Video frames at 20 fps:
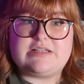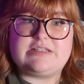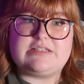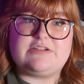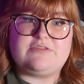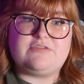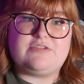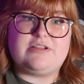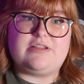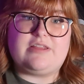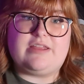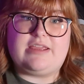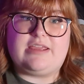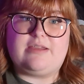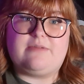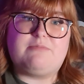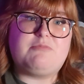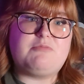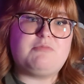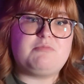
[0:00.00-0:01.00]
and different,
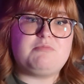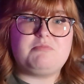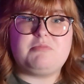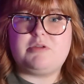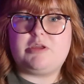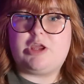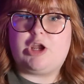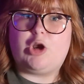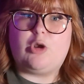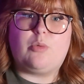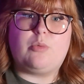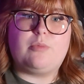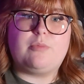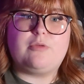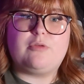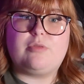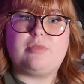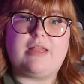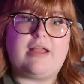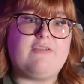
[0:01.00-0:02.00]
like, you know,
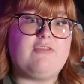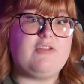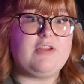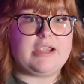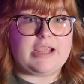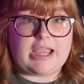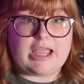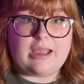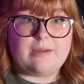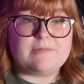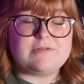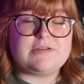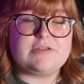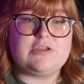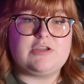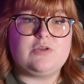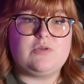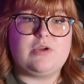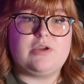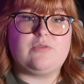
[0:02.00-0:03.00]
leveling up so that
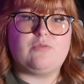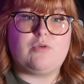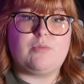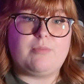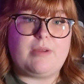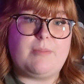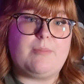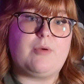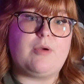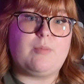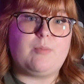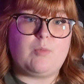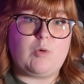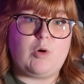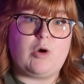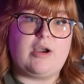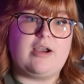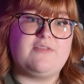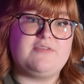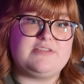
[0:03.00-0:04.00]
you can remember
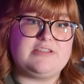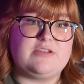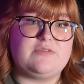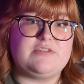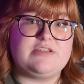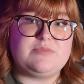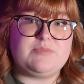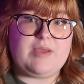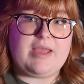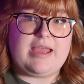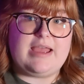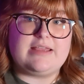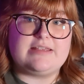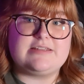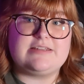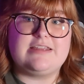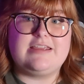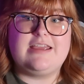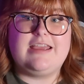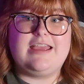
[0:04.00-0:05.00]
more of Sylvie's past.